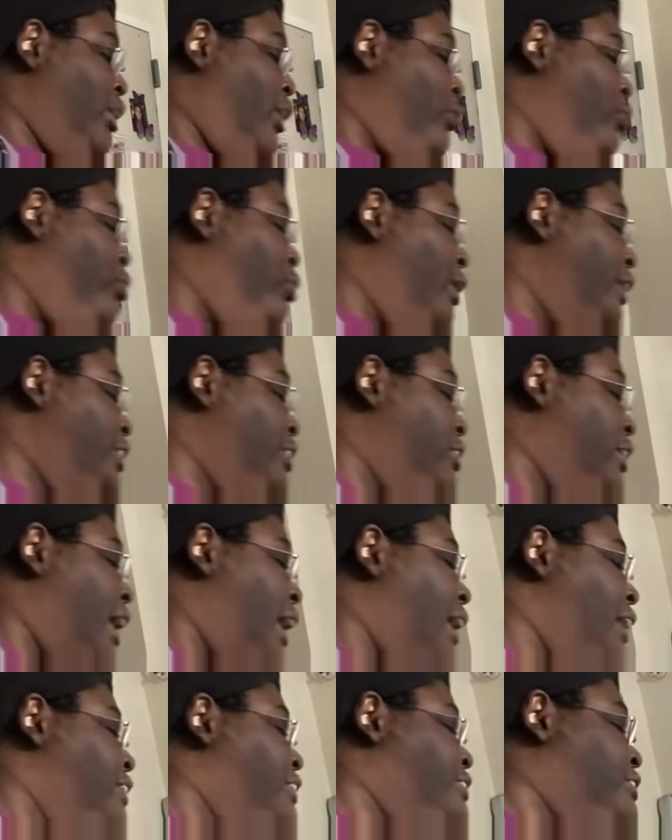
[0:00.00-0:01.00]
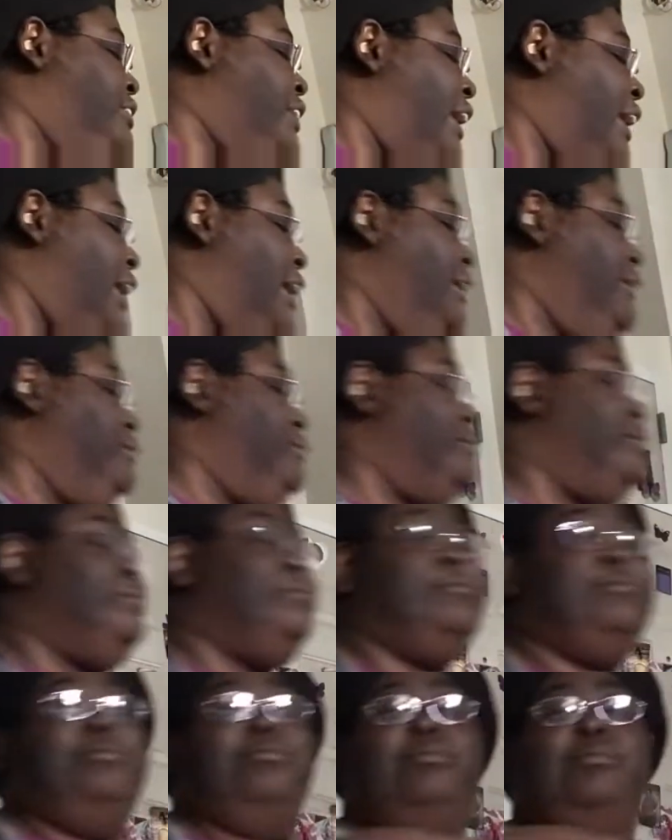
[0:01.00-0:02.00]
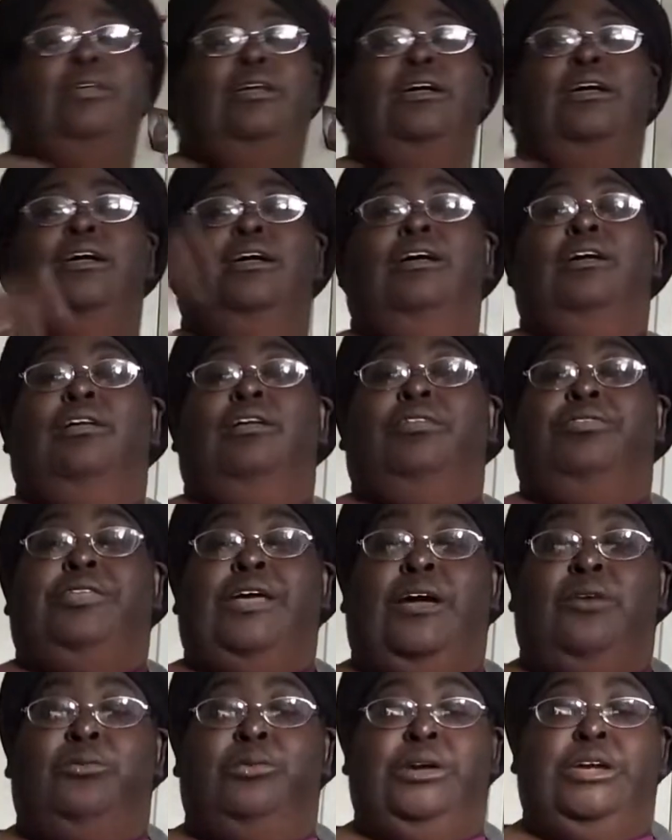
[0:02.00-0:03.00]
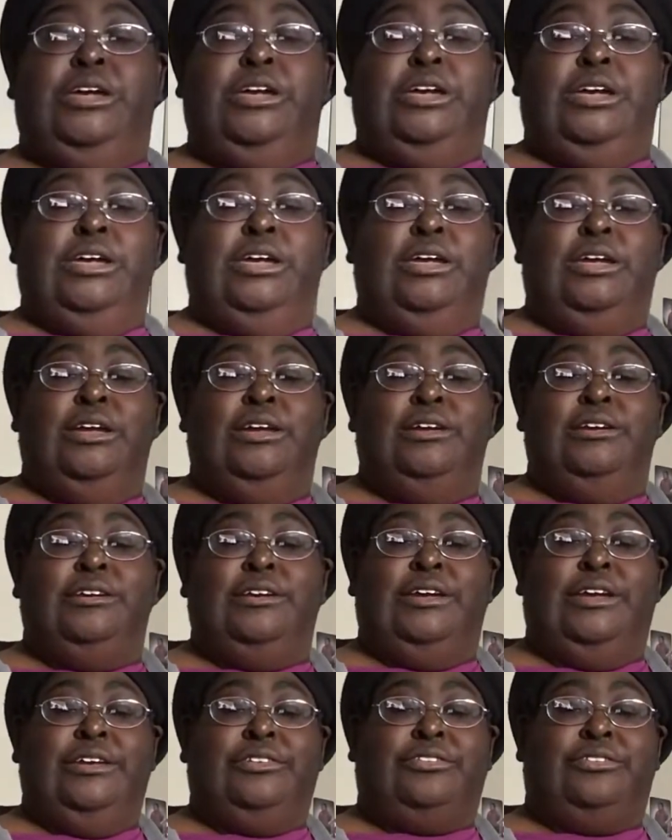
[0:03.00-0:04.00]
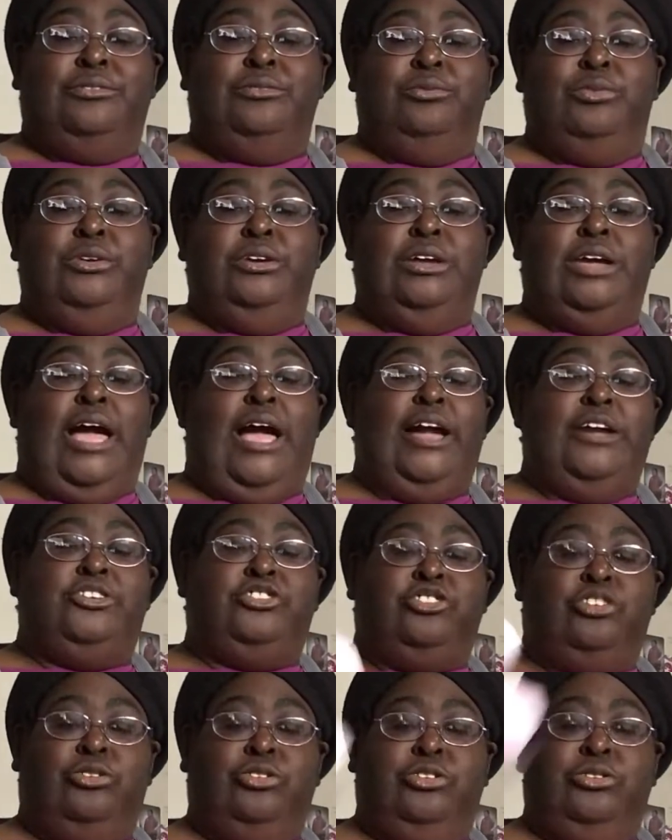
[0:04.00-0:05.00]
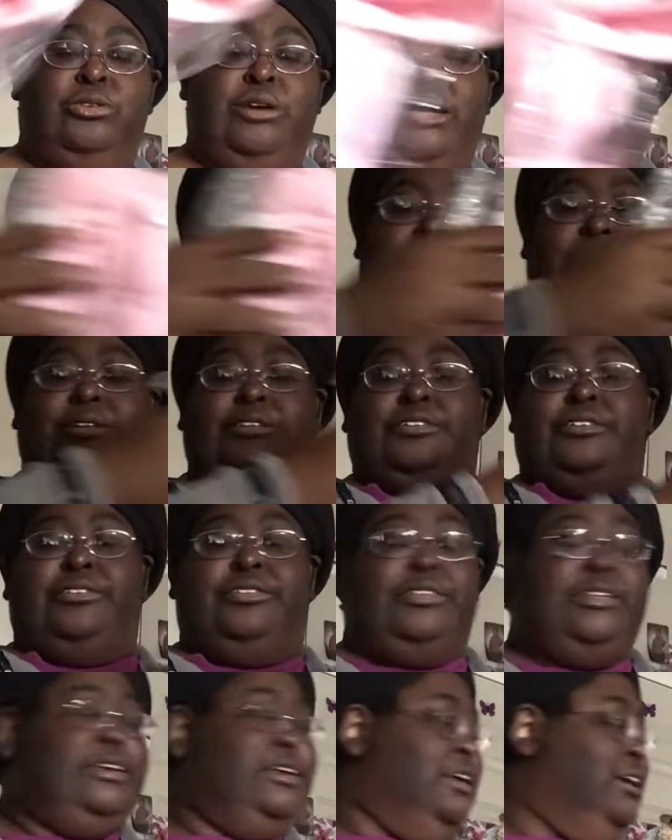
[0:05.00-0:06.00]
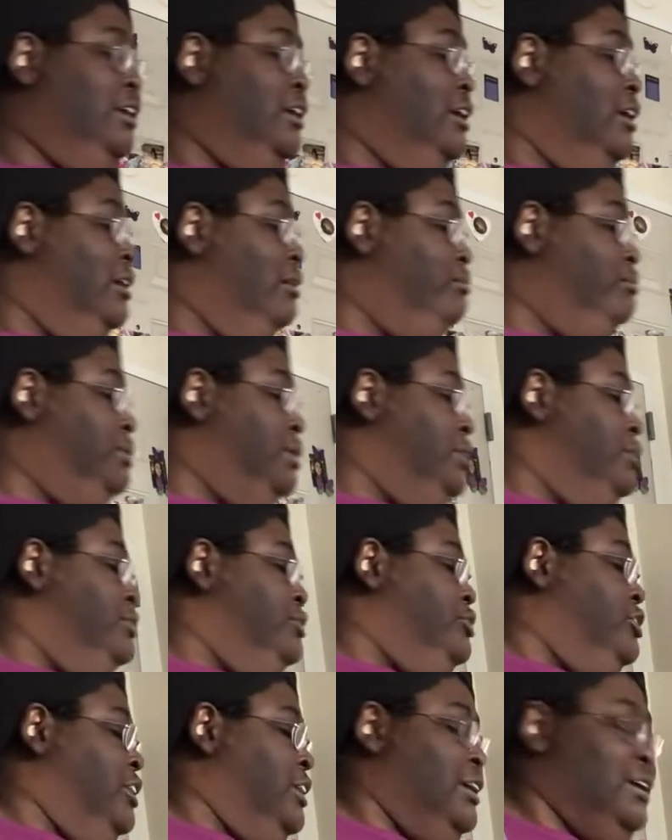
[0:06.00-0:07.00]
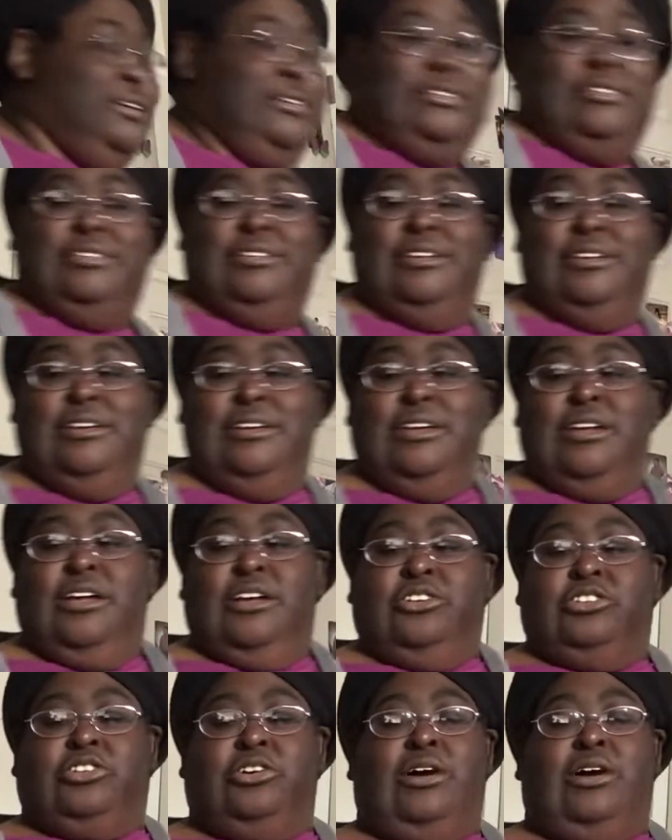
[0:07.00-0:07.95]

what do you guys say that we get? We, I show you guys the blue jeans. So